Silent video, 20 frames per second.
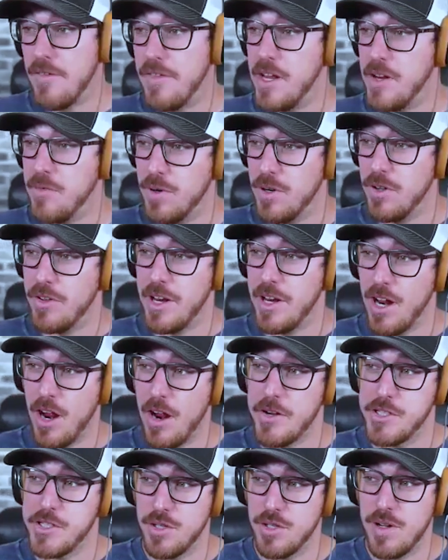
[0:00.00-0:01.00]
They really uh,
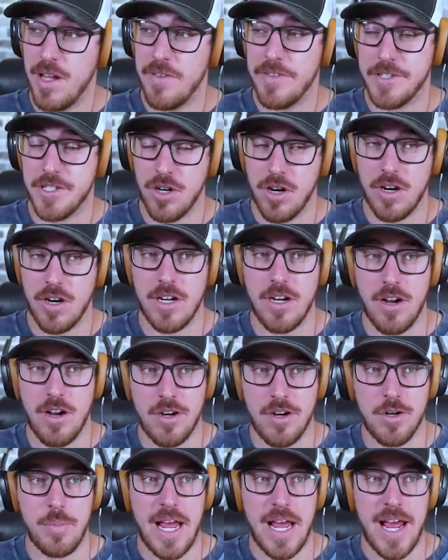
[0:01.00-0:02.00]
do have a target on
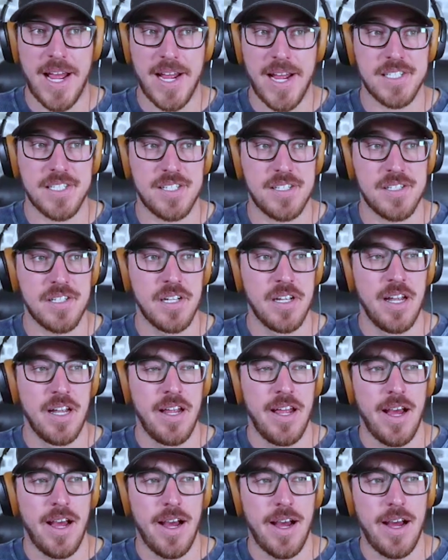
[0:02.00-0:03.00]
our backs.
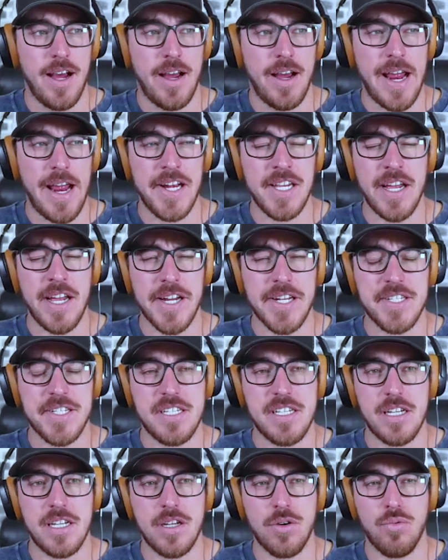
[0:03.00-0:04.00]
Uh, any
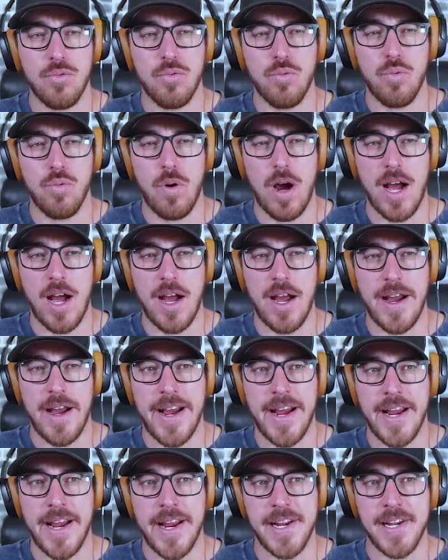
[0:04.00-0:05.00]
idea
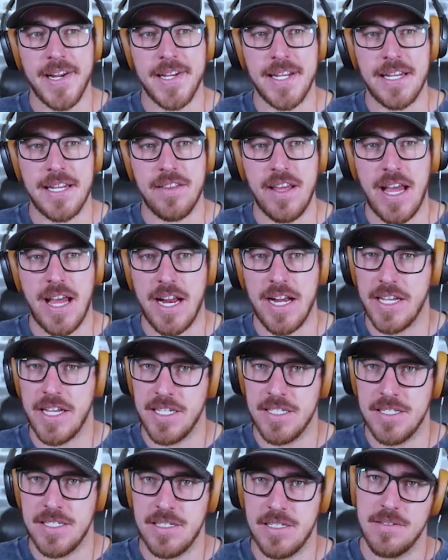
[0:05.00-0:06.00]
why that
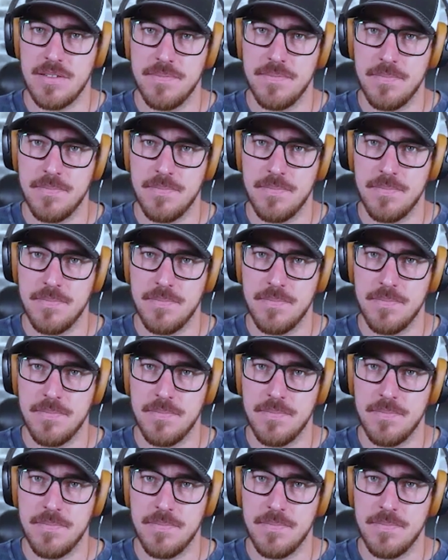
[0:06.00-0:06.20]
is?